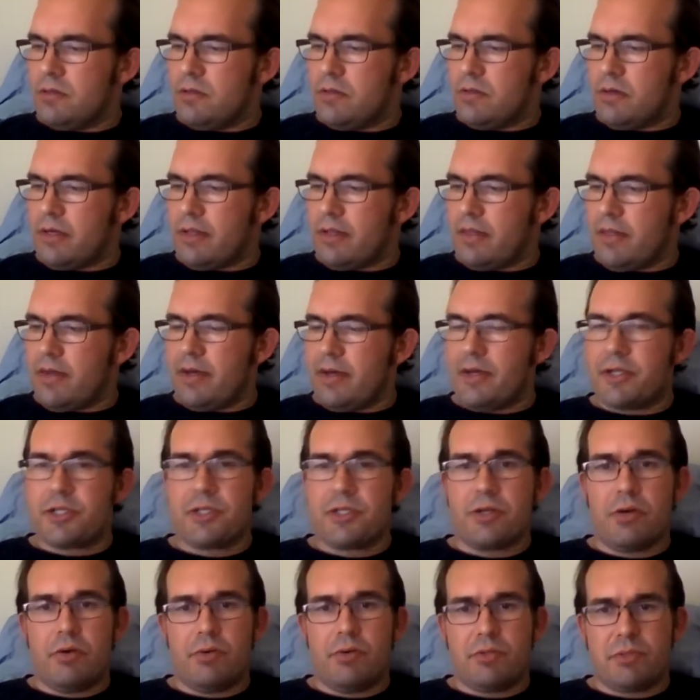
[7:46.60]
All right, then it
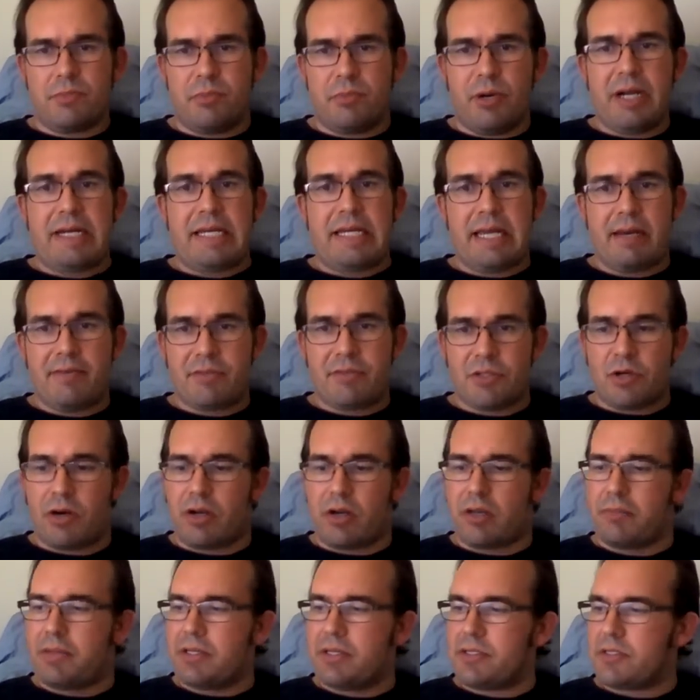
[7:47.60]
shows a breakdown of his
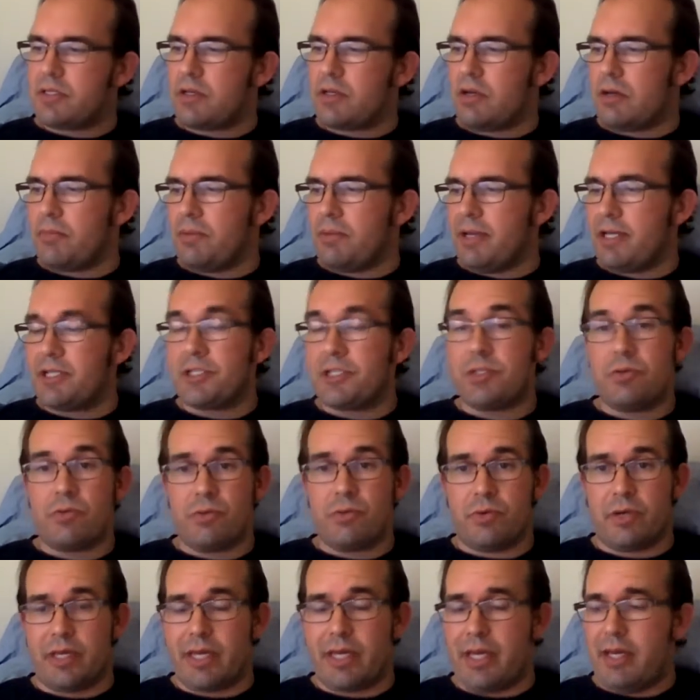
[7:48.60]
argument on page
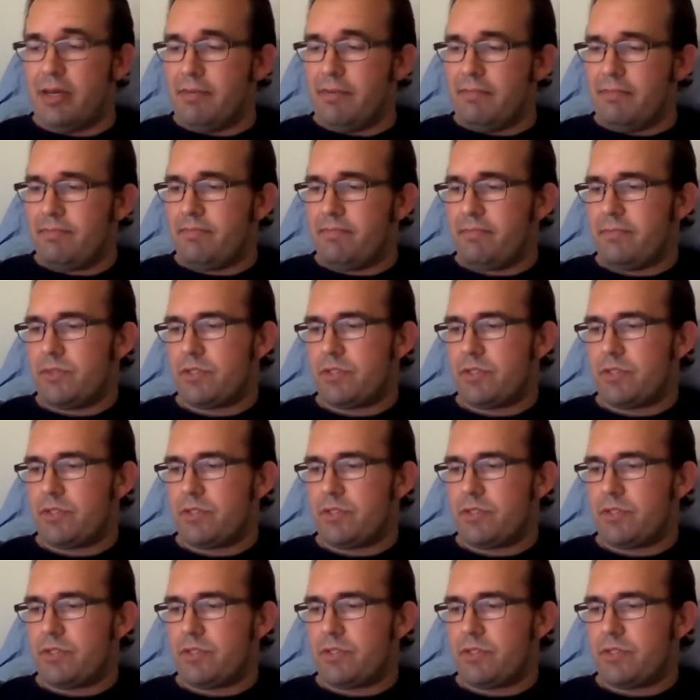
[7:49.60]
238.